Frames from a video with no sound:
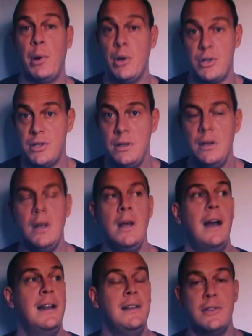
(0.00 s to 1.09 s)
person,
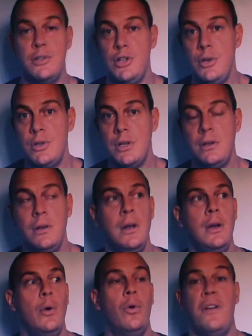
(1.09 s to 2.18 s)
an institution,
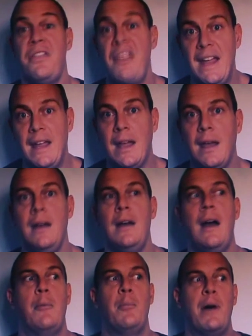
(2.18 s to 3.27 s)
or a thing.
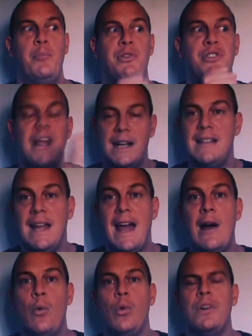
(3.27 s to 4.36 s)
And by projecting
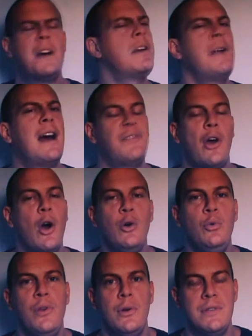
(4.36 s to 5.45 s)
outward, I don't have to
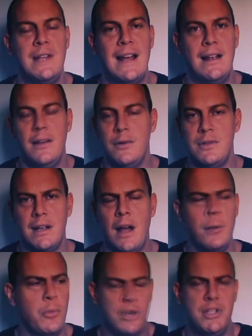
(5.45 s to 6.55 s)
own those negative.
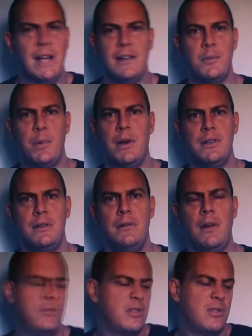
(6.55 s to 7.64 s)
I'm not a jealous person.
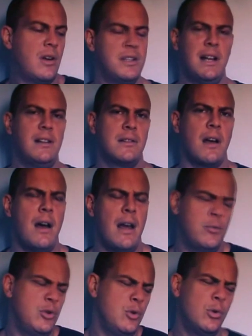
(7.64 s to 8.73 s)
I'm just not a jealous guy.
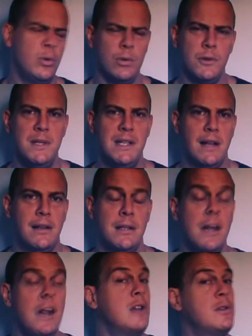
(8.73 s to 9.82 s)
I'm too cool to be
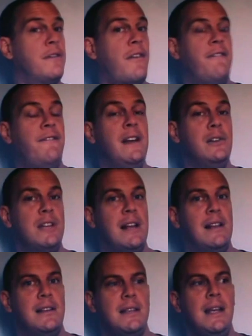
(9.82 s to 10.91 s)
jealous. So if I feel
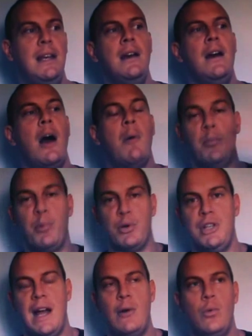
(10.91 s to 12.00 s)
jealousy, I might
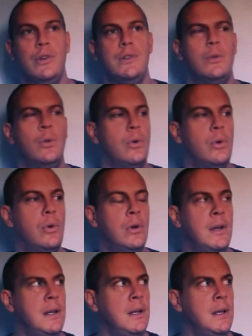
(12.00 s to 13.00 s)
push it outward, or